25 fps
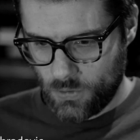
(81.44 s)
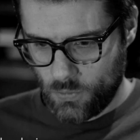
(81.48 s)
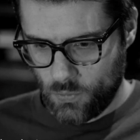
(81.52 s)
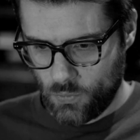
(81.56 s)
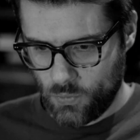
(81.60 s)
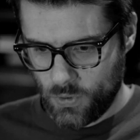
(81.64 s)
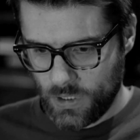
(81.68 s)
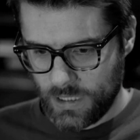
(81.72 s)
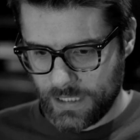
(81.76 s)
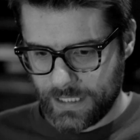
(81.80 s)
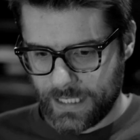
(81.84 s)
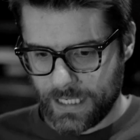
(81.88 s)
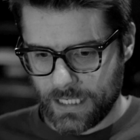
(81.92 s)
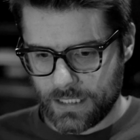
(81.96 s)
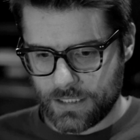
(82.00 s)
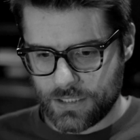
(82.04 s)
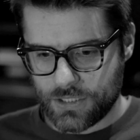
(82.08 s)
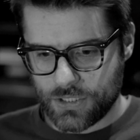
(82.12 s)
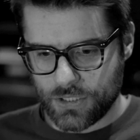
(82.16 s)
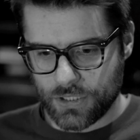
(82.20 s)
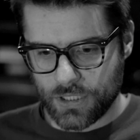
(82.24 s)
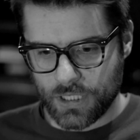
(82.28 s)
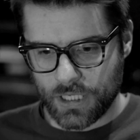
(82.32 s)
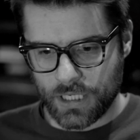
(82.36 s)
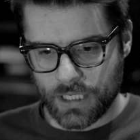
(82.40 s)
We'll get
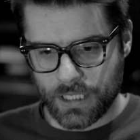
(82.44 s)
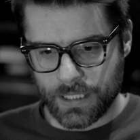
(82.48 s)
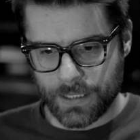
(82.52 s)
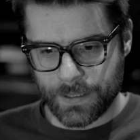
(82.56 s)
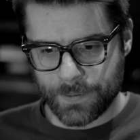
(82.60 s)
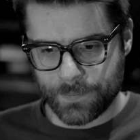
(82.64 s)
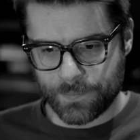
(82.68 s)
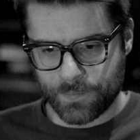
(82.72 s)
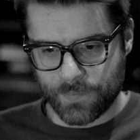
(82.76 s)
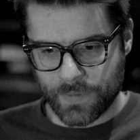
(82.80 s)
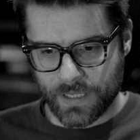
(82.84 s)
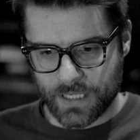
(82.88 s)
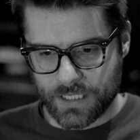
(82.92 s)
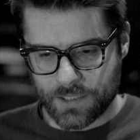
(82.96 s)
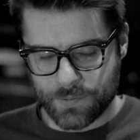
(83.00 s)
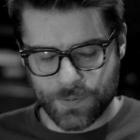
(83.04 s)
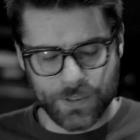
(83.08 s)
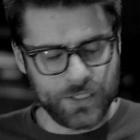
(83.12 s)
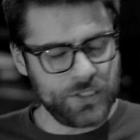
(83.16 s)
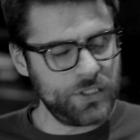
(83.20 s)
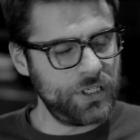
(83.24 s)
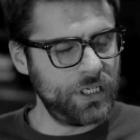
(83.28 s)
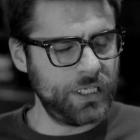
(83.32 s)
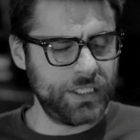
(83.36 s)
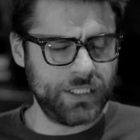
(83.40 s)
to the,
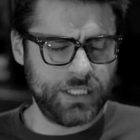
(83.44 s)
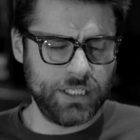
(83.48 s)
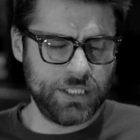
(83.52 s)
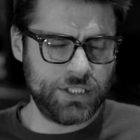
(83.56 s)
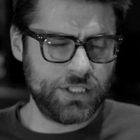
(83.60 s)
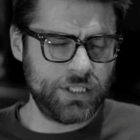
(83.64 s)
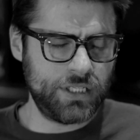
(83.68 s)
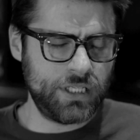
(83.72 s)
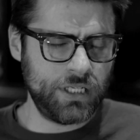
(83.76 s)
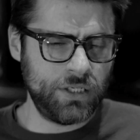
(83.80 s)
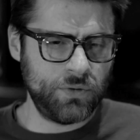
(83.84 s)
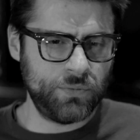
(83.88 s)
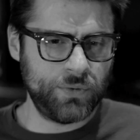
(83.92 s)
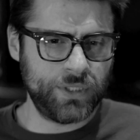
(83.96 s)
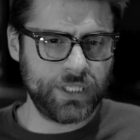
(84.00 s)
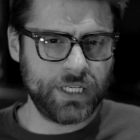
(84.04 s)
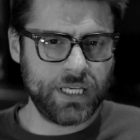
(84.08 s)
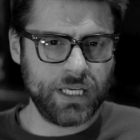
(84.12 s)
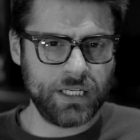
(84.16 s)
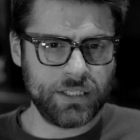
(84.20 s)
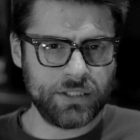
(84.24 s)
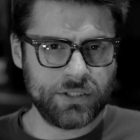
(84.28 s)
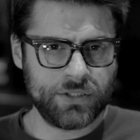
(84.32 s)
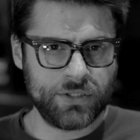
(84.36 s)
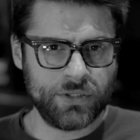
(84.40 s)
especially in digital, we'll
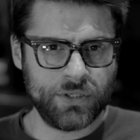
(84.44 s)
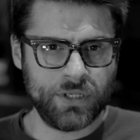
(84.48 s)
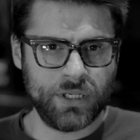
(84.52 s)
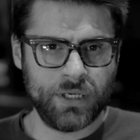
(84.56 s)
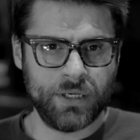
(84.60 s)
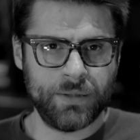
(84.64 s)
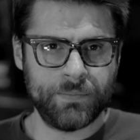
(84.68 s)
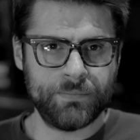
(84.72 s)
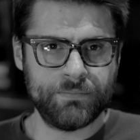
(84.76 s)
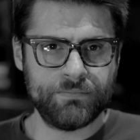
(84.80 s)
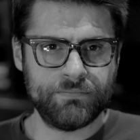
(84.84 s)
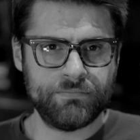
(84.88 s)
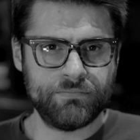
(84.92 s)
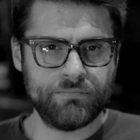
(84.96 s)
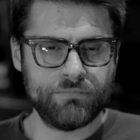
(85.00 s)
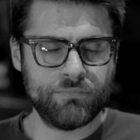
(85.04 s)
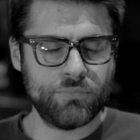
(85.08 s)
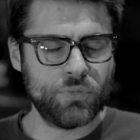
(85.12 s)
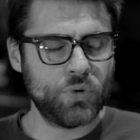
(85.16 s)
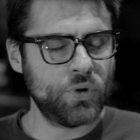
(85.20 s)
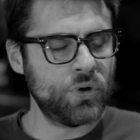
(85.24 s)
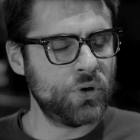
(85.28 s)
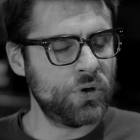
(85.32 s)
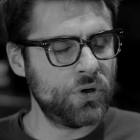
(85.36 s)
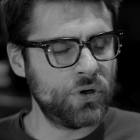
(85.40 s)
get to the
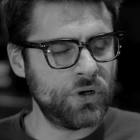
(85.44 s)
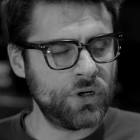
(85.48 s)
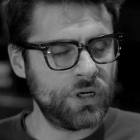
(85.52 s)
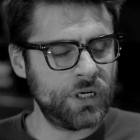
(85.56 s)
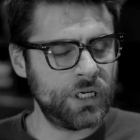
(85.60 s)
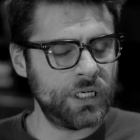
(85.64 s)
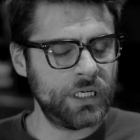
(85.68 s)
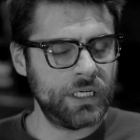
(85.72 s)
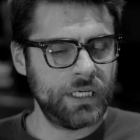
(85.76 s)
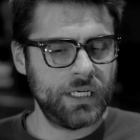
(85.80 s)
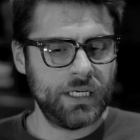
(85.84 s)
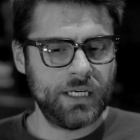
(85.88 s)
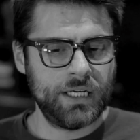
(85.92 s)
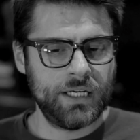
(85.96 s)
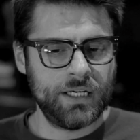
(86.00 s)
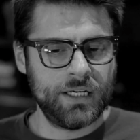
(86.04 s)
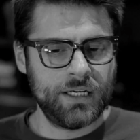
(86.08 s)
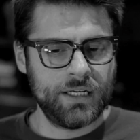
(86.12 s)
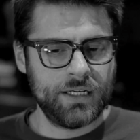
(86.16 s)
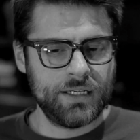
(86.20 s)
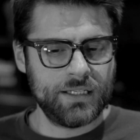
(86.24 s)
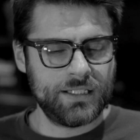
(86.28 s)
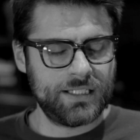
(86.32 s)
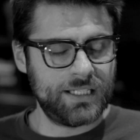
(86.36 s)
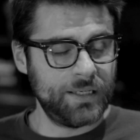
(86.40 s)
more
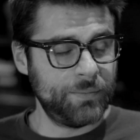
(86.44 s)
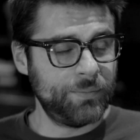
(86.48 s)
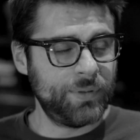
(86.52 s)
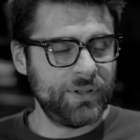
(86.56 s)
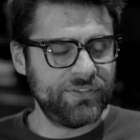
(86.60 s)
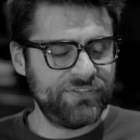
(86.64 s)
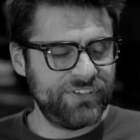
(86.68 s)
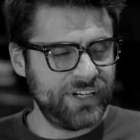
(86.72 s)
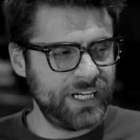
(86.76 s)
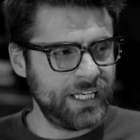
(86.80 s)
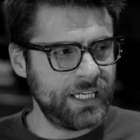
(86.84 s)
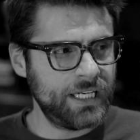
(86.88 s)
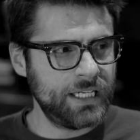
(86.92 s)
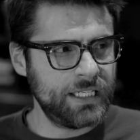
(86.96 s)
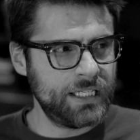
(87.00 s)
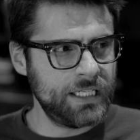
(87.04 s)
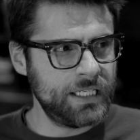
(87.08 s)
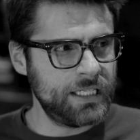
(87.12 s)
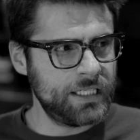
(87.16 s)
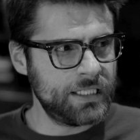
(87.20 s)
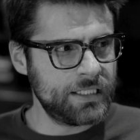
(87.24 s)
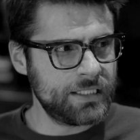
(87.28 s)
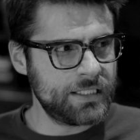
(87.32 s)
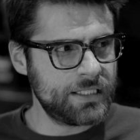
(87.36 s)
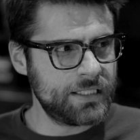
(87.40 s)
simplified
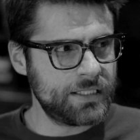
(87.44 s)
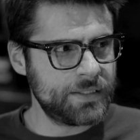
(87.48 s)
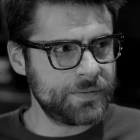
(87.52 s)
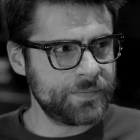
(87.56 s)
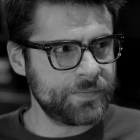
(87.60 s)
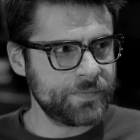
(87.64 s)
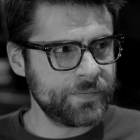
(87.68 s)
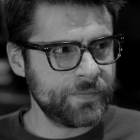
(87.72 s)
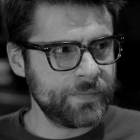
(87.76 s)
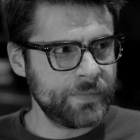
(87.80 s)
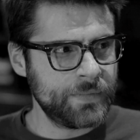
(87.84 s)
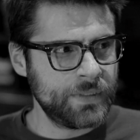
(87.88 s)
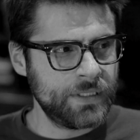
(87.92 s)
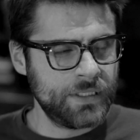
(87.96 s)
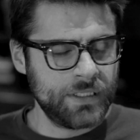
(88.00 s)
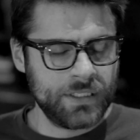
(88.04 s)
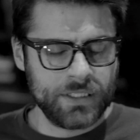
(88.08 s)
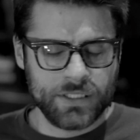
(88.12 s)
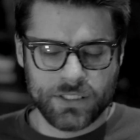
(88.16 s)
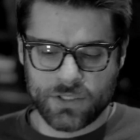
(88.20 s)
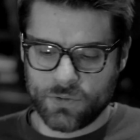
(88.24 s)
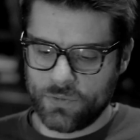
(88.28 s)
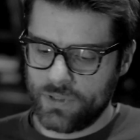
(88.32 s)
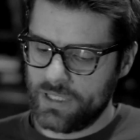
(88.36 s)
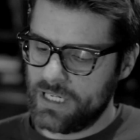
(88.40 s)
ideas.
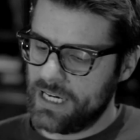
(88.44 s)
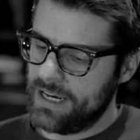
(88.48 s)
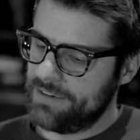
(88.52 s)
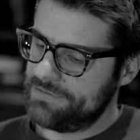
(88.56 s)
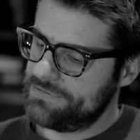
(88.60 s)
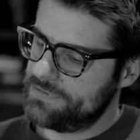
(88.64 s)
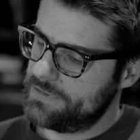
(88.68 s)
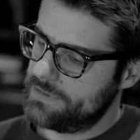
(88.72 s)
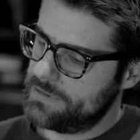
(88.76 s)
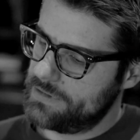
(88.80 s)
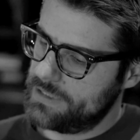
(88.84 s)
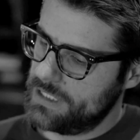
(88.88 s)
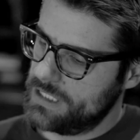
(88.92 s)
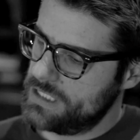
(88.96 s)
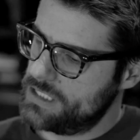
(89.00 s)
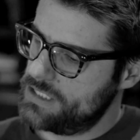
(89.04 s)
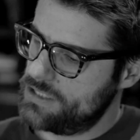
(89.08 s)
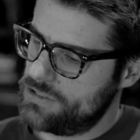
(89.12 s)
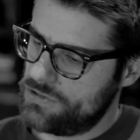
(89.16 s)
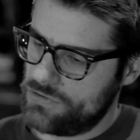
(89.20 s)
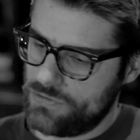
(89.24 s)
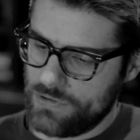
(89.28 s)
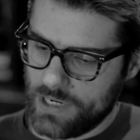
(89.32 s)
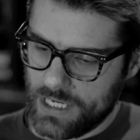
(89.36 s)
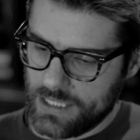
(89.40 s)
So we have
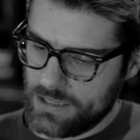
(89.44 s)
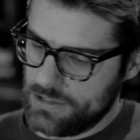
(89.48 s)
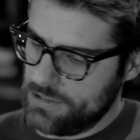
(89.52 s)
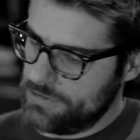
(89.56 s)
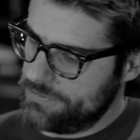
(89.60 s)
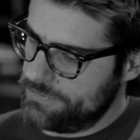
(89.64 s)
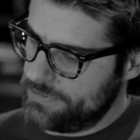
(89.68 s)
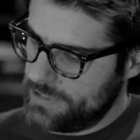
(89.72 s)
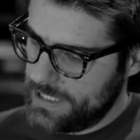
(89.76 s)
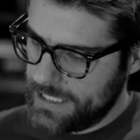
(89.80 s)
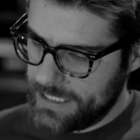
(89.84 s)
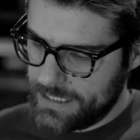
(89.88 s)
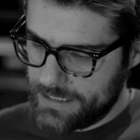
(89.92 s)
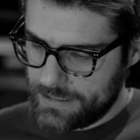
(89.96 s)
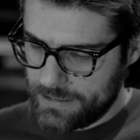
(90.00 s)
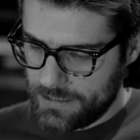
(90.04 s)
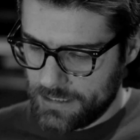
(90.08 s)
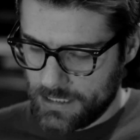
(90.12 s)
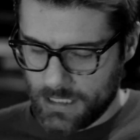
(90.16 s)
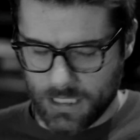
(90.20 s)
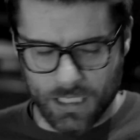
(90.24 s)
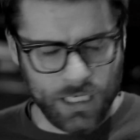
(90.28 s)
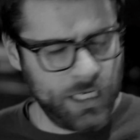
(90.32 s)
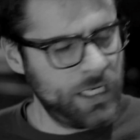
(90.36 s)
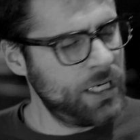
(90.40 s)
this trend of like
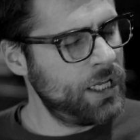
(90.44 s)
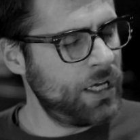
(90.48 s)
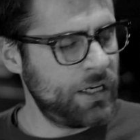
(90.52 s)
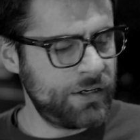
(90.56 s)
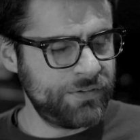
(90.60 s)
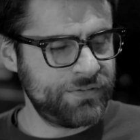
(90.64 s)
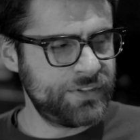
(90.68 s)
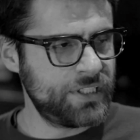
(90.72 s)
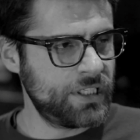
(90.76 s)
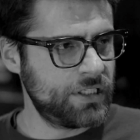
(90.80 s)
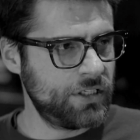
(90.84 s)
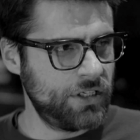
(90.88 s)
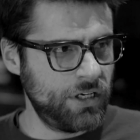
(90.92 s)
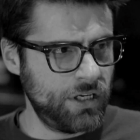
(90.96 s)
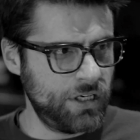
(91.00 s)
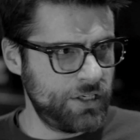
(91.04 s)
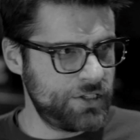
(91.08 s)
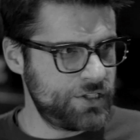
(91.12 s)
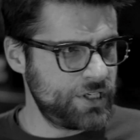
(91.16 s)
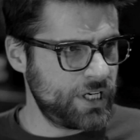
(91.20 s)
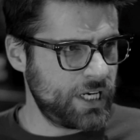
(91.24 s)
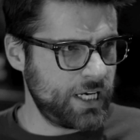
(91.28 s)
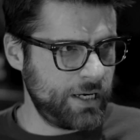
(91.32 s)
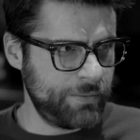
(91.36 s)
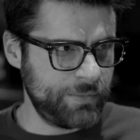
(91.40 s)
a lot of
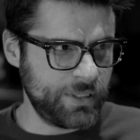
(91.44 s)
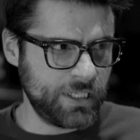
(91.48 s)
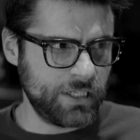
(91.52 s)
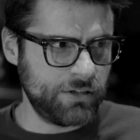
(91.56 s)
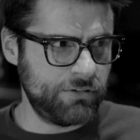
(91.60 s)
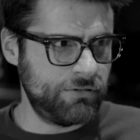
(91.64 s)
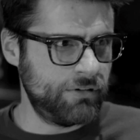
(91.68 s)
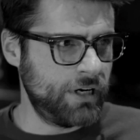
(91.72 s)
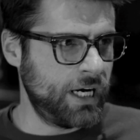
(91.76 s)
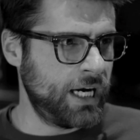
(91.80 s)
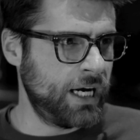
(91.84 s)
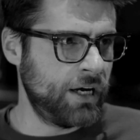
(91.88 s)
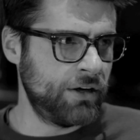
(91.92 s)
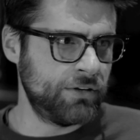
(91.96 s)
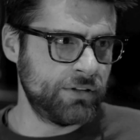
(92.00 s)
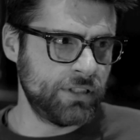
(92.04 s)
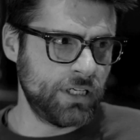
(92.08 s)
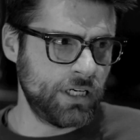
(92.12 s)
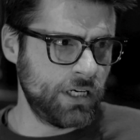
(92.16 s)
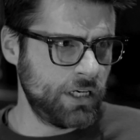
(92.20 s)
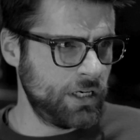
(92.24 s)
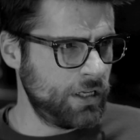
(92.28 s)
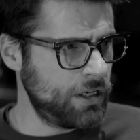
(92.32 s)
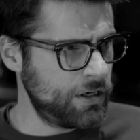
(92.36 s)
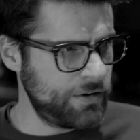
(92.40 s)
technology coming around,
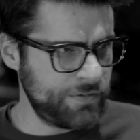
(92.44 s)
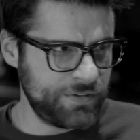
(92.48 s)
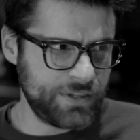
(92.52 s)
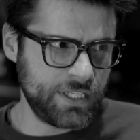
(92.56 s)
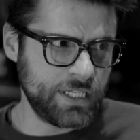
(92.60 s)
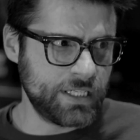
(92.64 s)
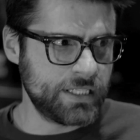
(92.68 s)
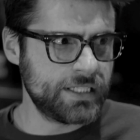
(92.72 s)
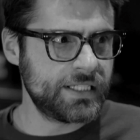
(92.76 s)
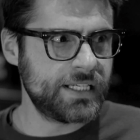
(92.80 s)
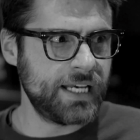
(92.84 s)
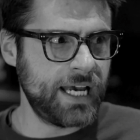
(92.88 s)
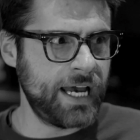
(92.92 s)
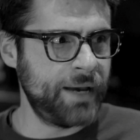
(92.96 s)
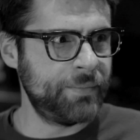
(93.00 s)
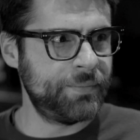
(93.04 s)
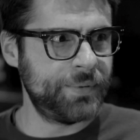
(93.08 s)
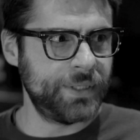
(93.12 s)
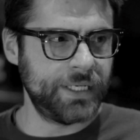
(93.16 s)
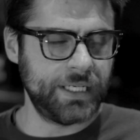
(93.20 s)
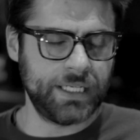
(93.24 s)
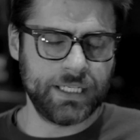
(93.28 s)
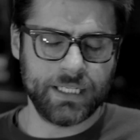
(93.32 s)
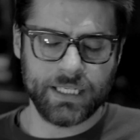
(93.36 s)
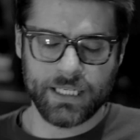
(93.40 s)
a lot of things
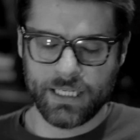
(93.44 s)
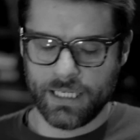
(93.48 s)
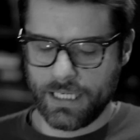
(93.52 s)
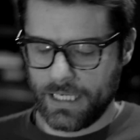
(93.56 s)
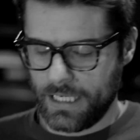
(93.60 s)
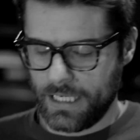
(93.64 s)
happening.